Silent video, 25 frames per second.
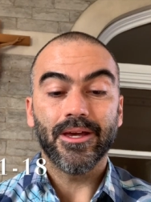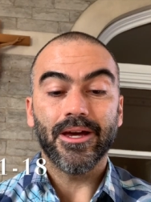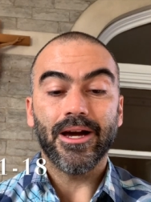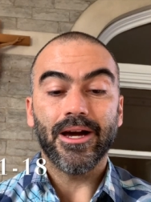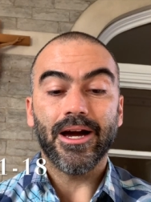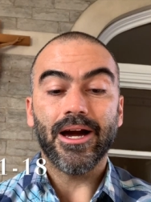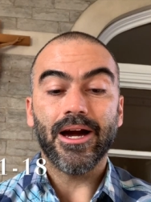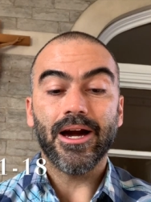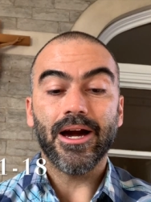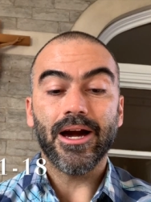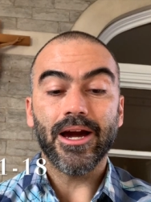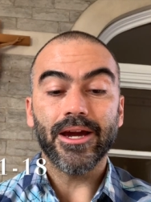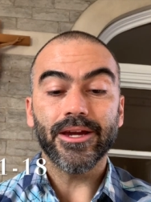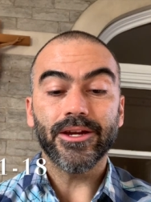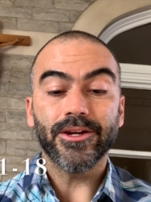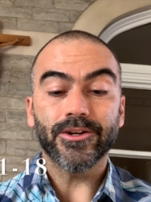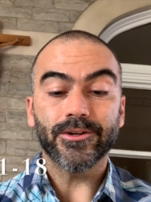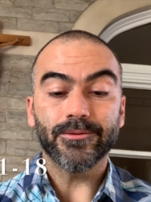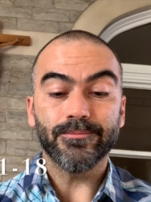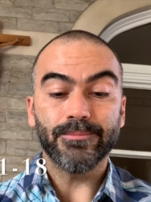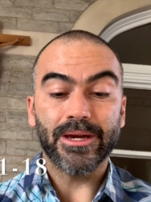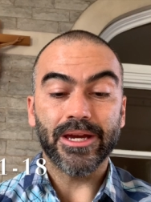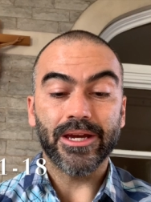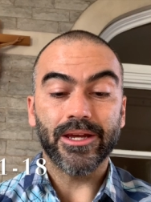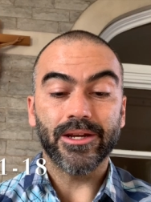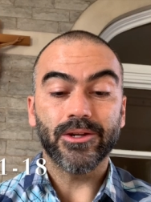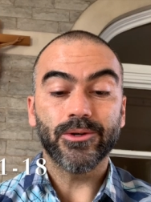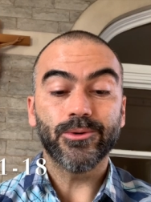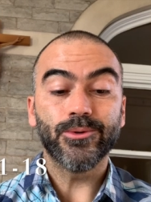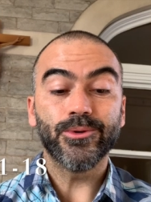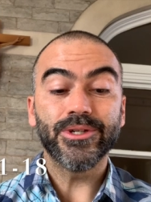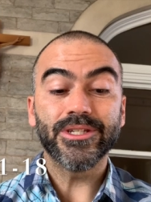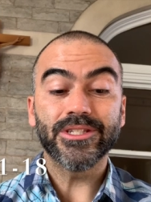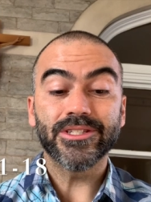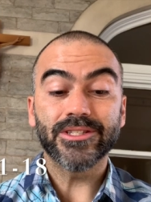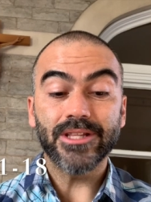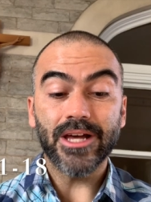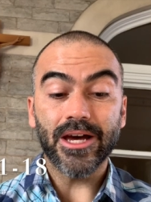A hired man who
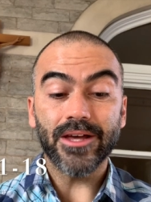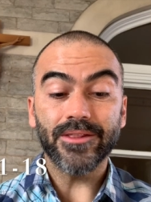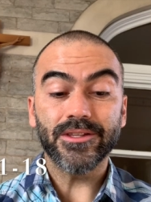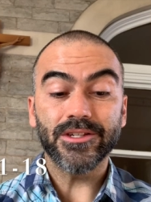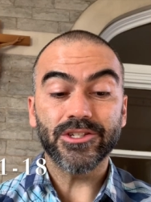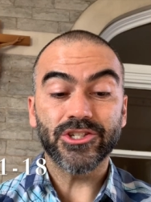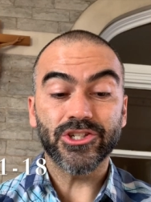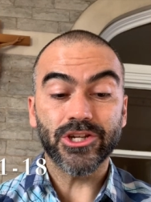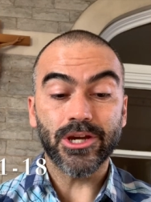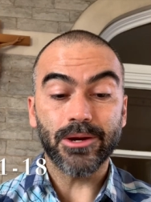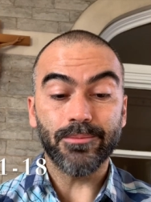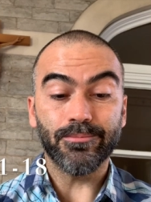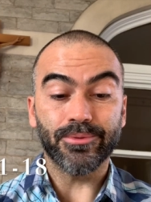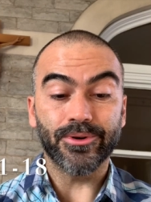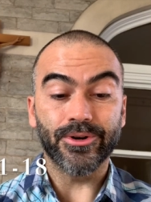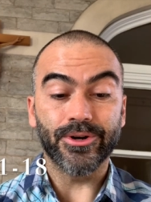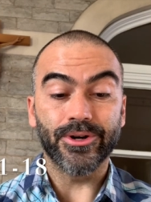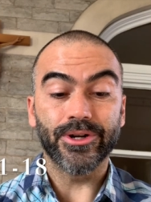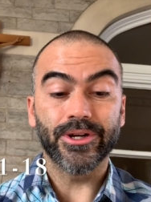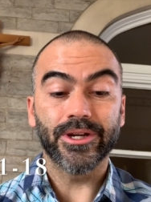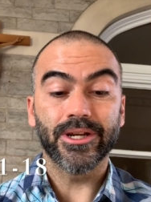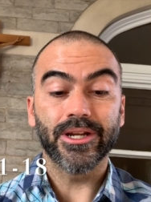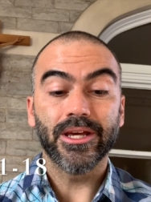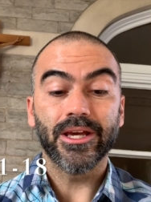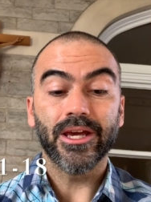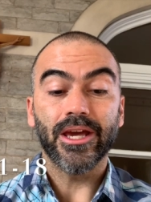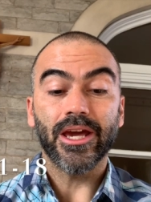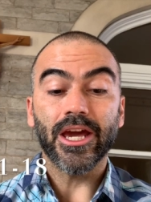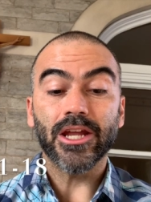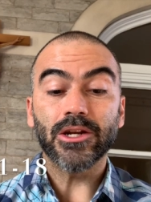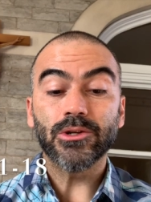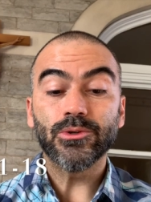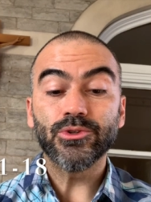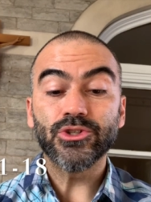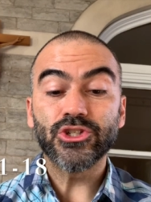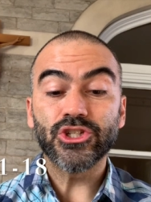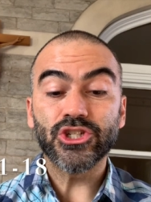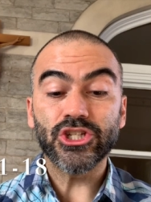is not the shepherd and
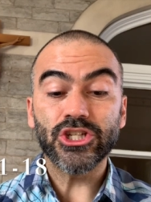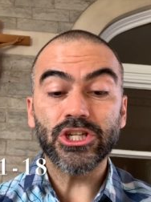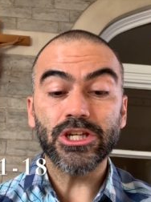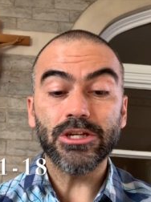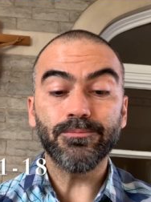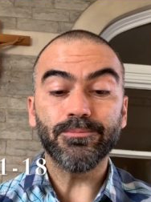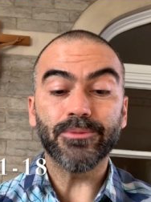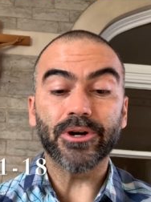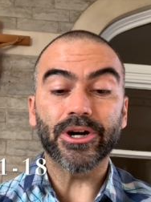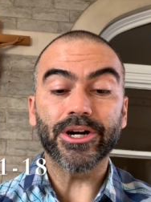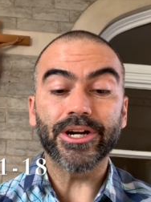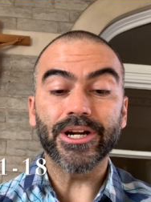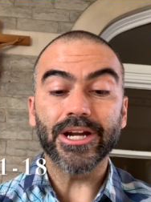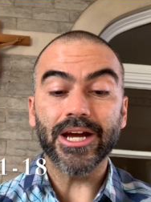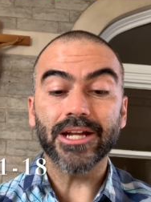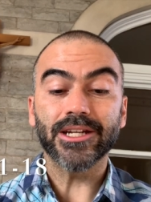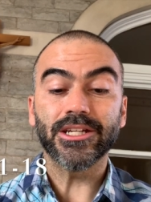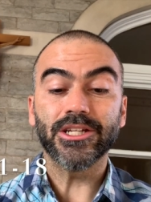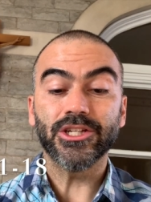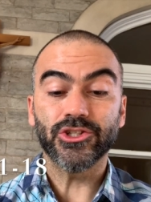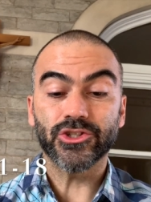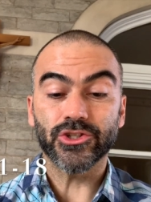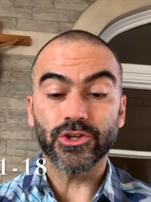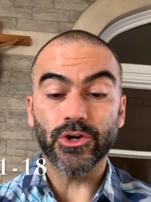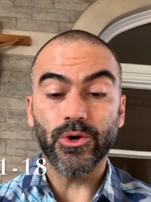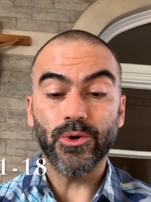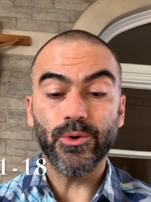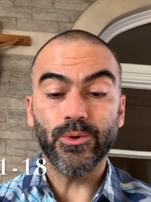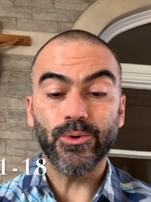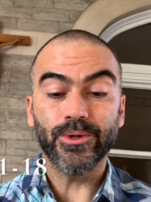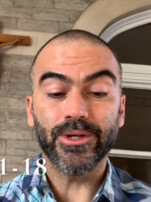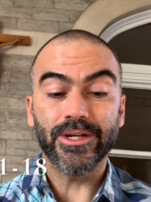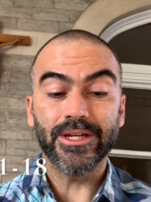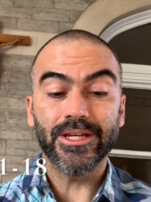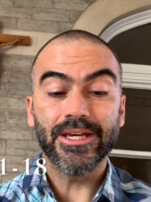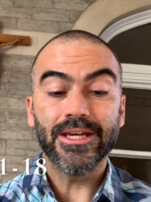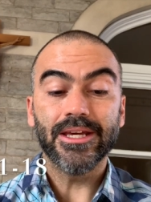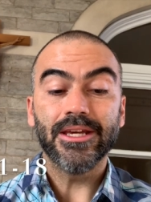whose sheep are not his
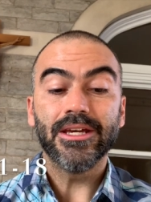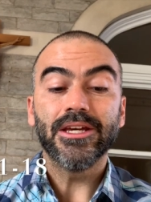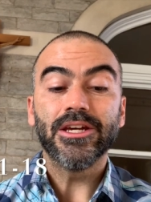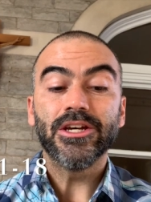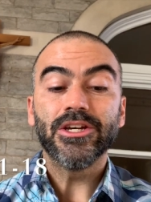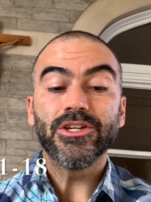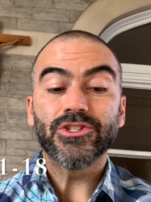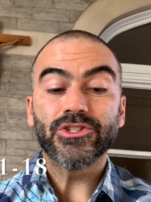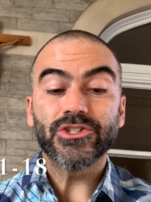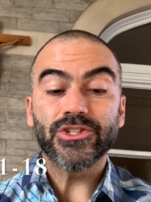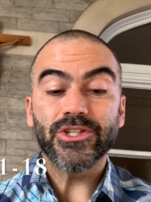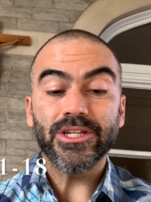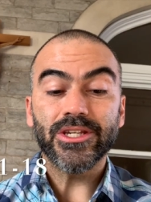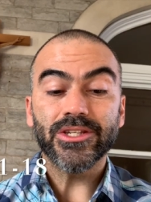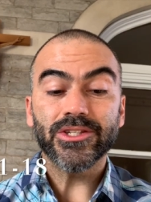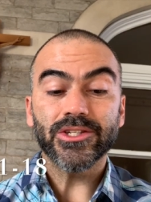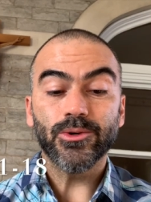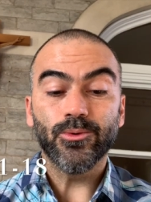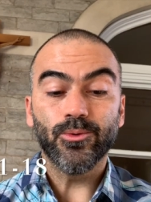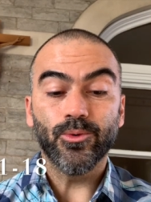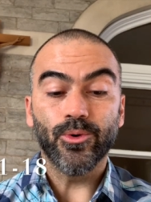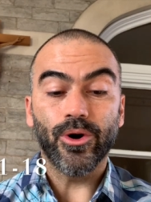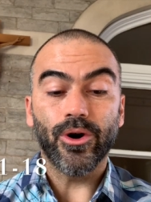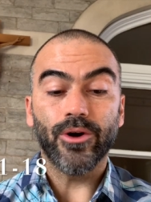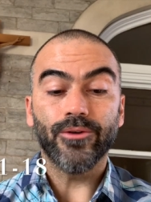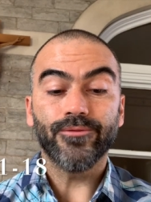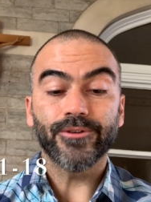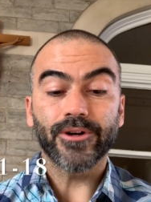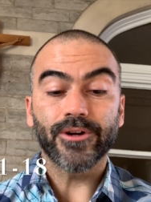own sees a wolf